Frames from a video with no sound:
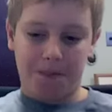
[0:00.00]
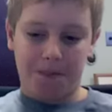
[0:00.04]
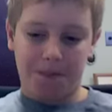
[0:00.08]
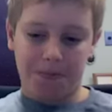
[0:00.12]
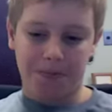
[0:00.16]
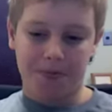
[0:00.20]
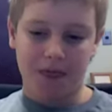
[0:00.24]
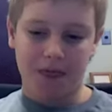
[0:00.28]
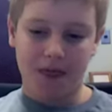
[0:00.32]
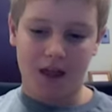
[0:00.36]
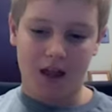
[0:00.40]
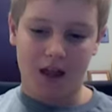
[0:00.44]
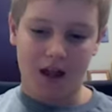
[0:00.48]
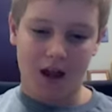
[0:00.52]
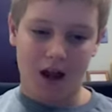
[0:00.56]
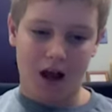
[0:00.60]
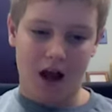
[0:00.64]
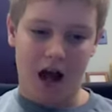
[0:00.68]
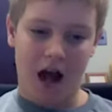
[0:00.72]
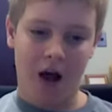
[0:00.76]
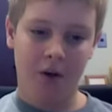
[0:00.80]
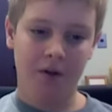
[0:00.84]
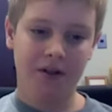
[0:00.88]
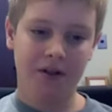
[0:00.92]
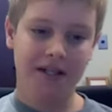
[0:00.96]
Yeah,
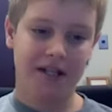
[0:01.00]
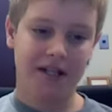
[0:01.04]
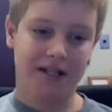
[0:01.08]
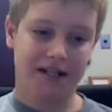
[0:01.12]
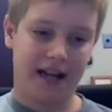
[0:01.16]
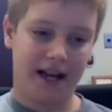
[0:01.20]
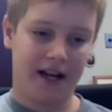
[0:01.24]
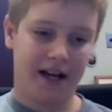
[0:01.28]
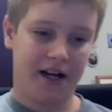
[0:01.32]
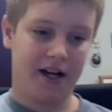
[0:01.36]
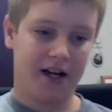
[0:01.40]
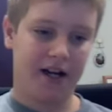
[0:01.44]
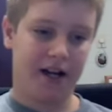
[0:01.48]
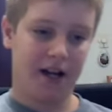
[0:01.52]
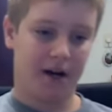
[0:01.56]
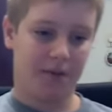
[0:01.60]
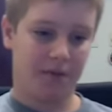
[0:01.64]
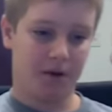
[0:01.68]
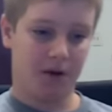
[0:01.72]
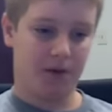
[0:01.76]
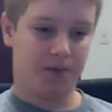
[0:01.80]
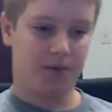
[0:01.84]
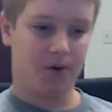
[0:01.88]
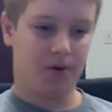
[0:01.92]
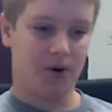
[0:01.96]
I was excited to come
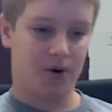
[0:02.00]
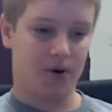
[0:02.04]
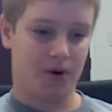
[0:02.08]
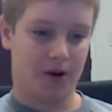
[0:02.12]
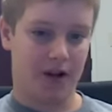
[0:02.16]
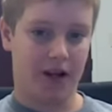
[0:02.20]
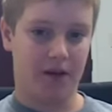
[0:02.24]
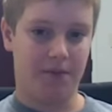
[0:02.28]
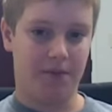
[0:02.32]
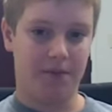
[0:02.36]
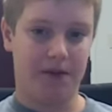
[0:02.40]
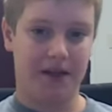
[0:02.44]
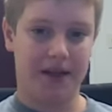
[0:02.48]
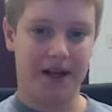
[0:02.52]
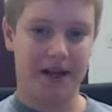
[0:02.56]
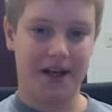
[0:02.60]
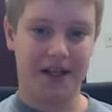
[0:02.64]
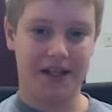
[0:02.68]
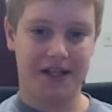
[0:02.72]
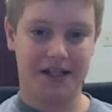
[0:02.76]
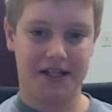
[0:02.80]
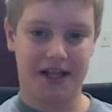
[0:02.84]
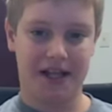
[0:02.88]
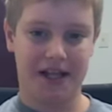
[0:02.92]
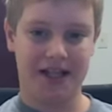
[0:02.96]
to the program
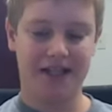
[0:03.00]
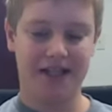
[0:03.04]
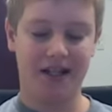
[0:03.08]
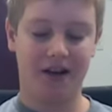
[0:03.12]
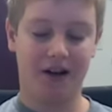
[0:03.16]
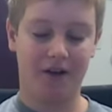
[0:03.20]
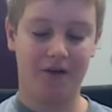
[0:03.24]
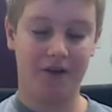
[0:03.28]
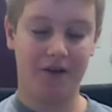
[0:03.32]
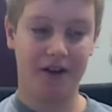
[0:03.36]
because I saw